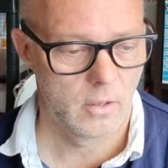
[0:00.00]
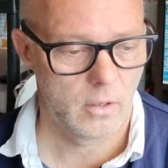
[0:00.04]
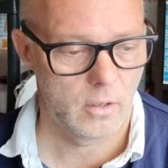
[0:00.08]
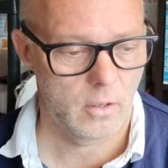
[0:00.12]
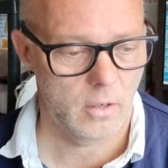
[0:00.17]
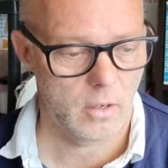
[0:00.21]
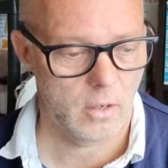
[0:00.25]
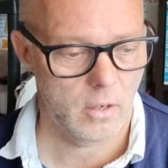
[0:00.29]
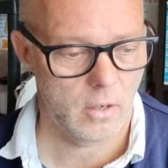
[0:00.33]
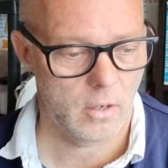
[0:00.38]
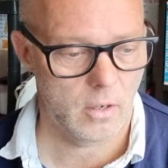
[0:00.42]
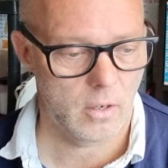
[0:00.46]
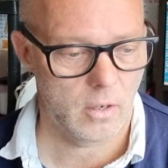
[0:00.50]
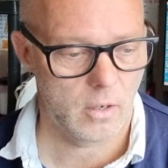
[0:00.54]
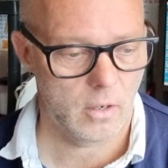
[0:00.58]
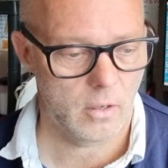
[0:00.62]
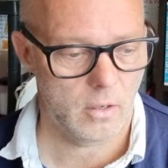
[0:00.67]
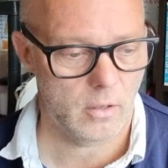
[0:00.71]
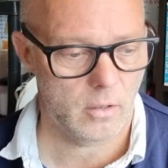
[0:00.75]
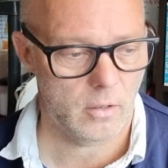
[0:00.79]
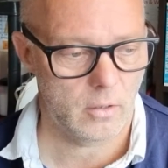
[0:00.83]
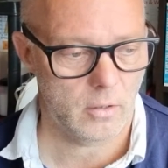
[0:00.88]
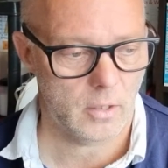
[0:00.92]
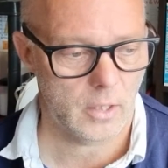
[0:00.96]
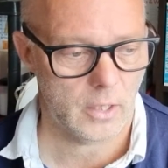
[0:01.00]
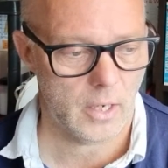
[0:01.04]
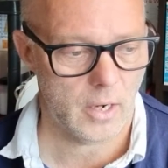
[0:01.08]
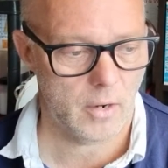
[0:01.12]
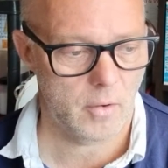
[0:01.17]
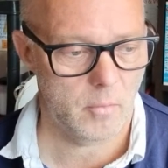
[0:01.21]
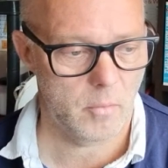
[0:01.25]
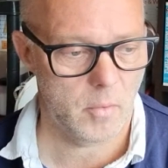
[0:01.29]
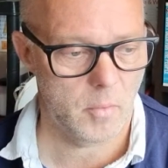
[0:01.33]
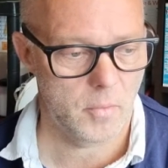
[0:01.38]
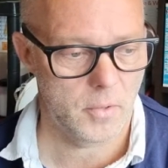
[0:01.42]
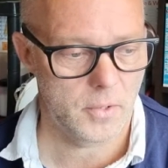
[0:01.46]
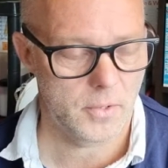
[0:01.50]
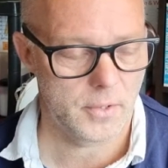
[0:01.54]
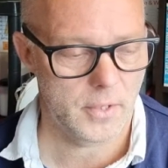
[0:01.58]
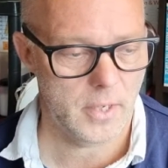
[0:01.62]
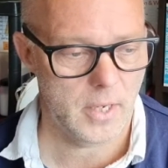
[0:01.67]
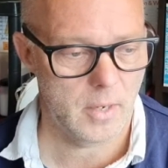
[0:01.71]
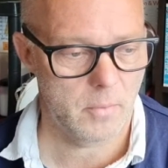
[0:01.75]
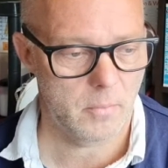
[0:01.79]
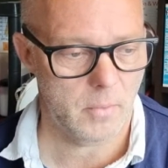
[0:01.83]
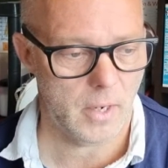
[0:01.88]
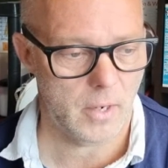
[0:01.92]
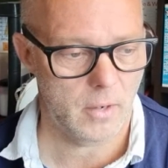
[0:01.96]
I can't remember his
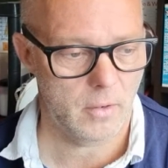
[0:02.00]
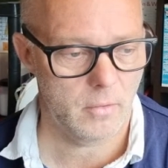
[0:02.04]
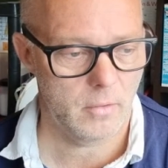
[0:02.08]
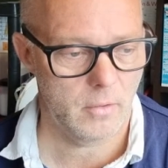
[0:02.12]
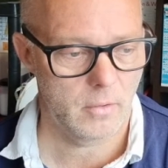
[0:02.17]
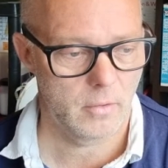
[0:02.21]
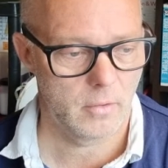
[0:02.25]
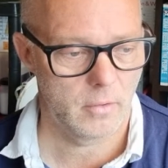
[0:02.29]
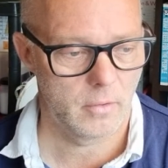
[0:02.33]
name now.